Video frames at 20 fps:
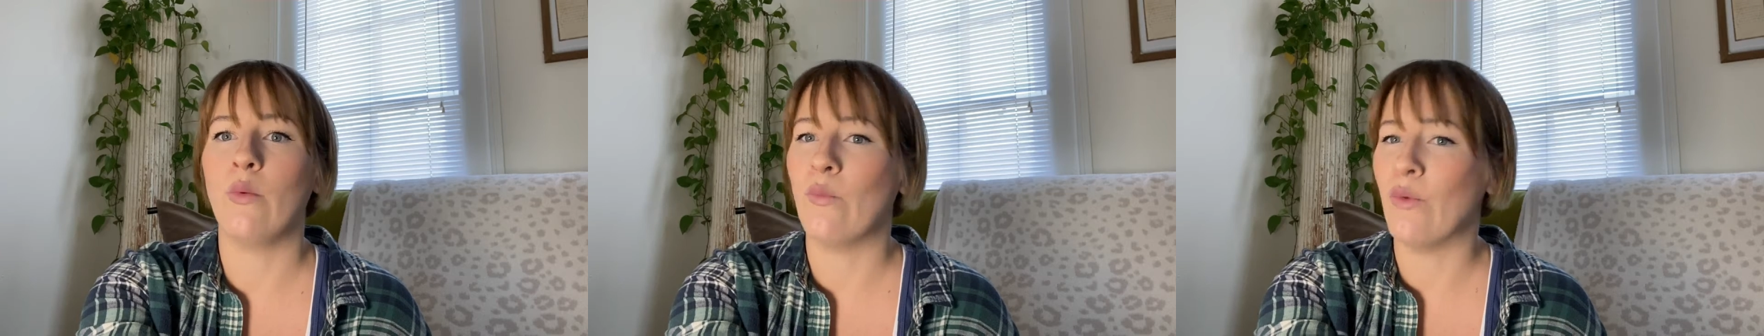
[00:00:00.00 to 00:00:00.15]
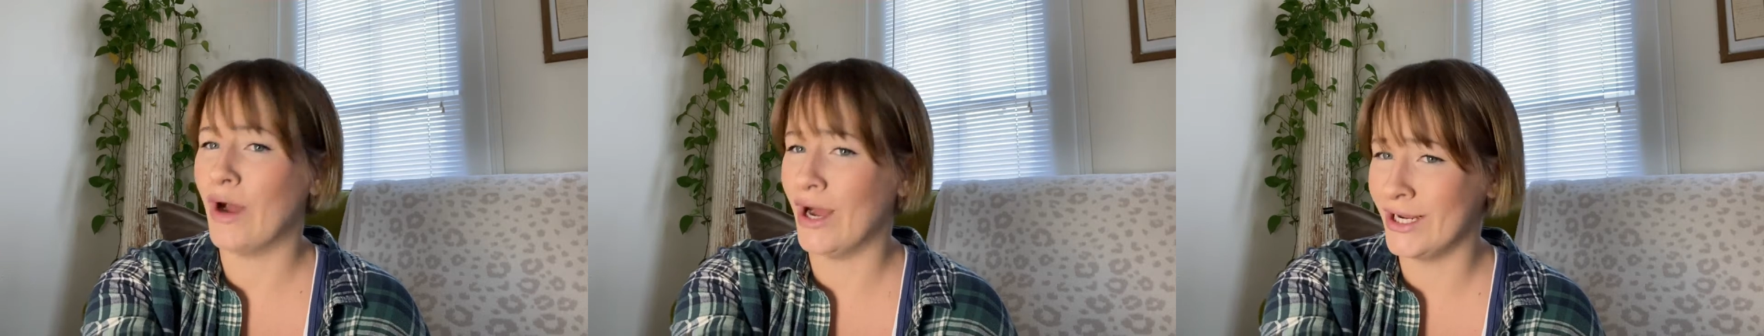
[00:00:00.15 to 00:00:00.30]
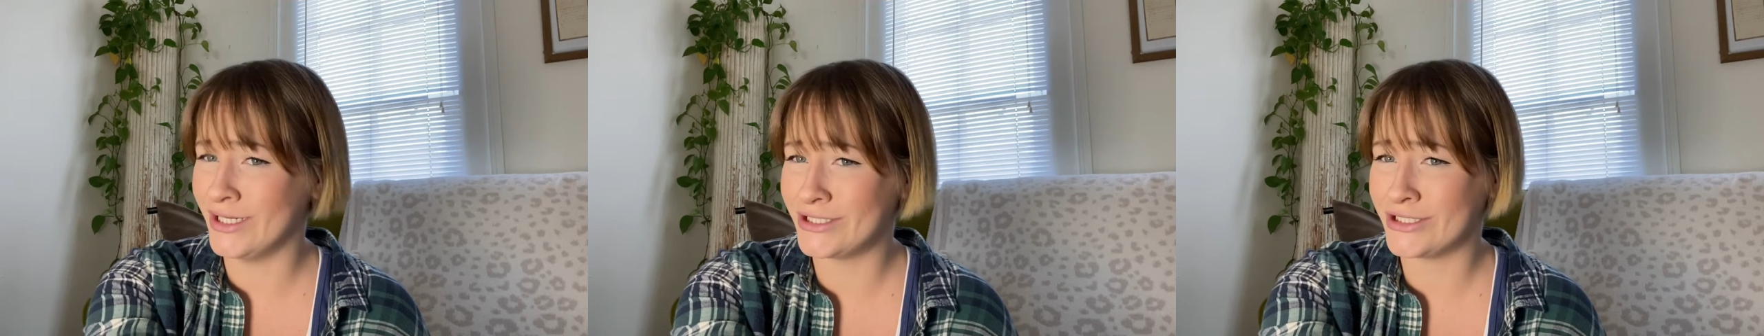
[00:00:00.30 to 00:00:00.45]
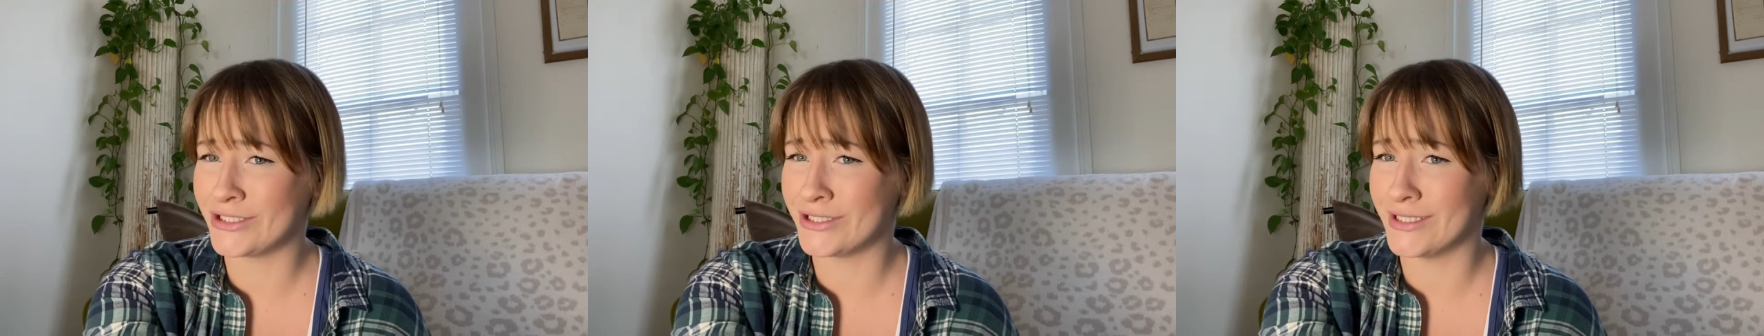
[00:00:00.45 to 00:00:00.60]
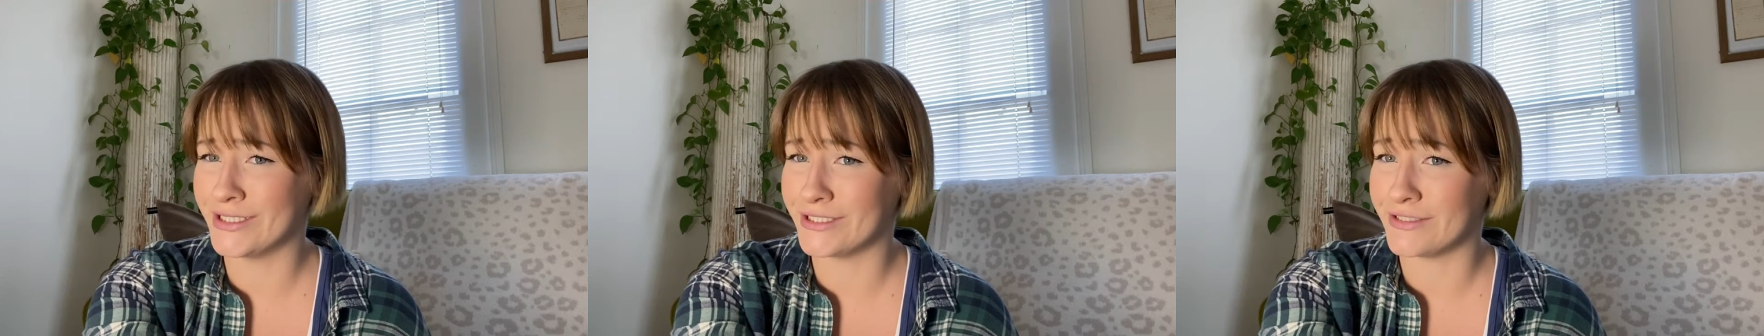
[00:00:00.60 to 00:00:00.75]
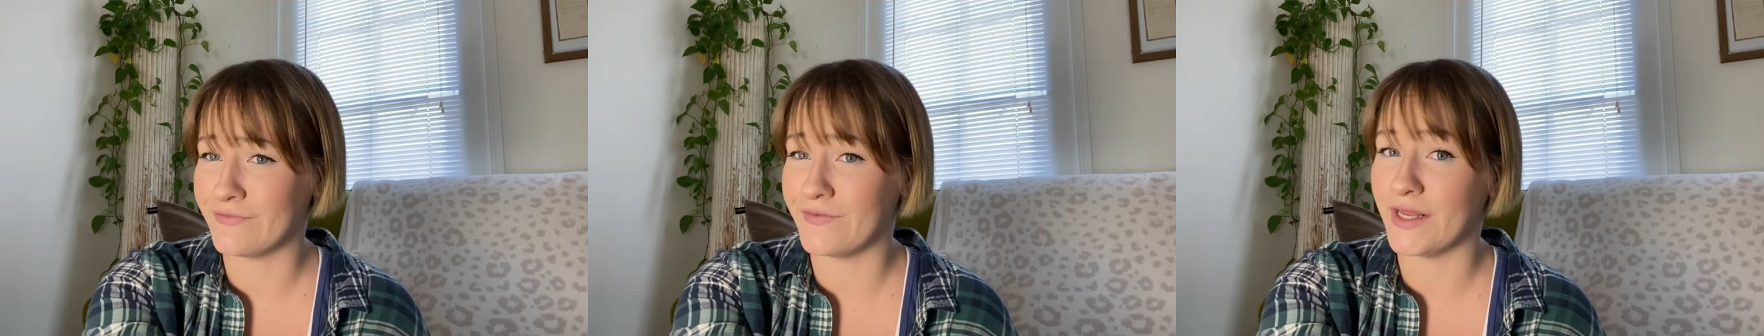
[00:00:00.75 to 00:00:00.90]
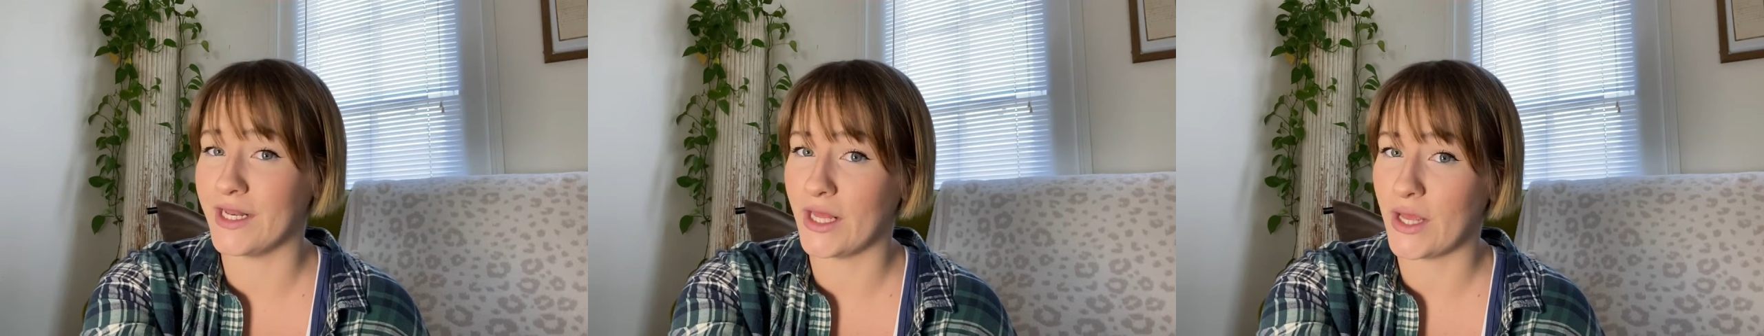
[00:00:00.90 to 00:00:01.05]
watch this
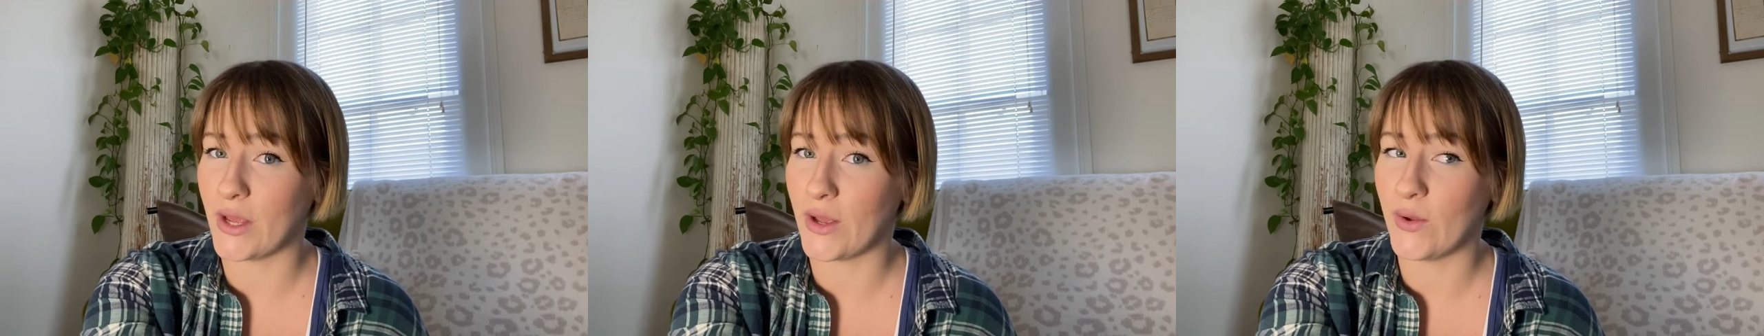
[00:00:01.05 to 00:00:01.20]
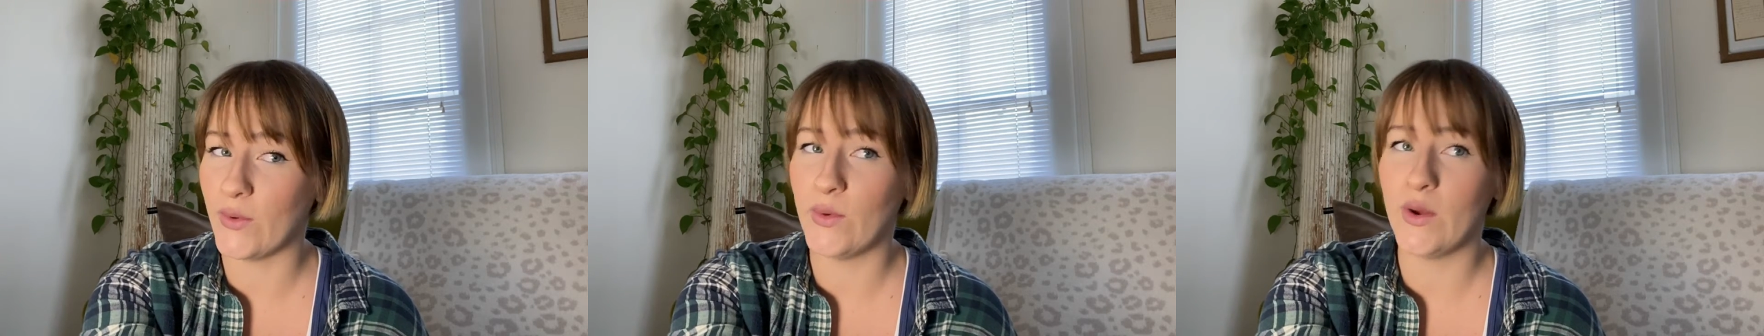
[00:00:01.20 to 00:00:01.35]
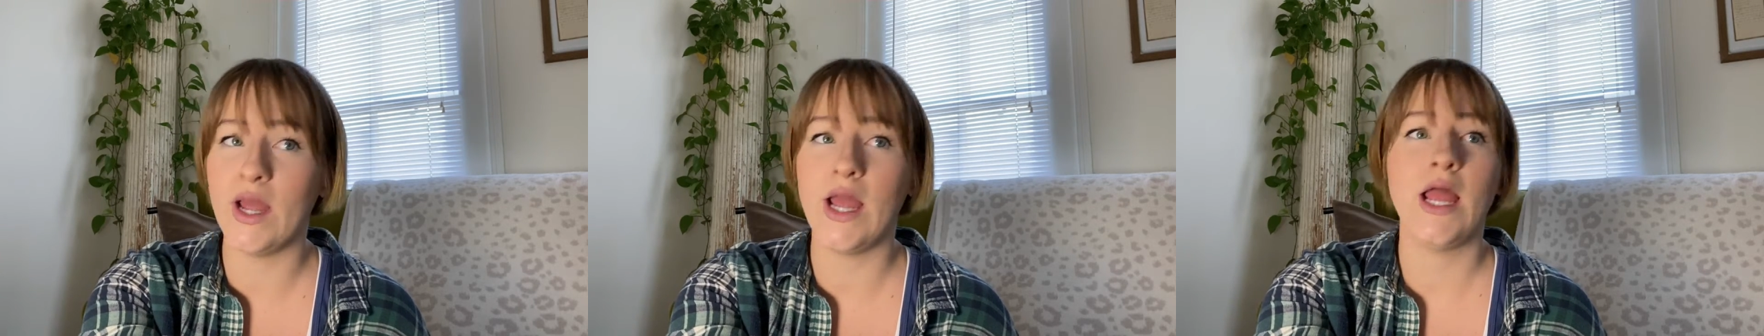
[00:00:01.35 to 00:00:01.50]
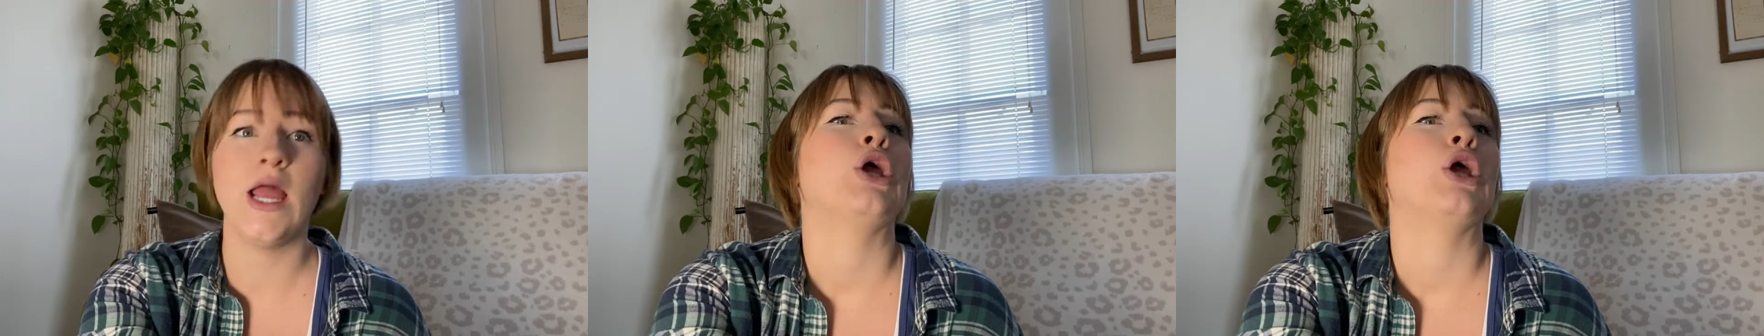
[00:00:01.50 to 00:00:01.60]
video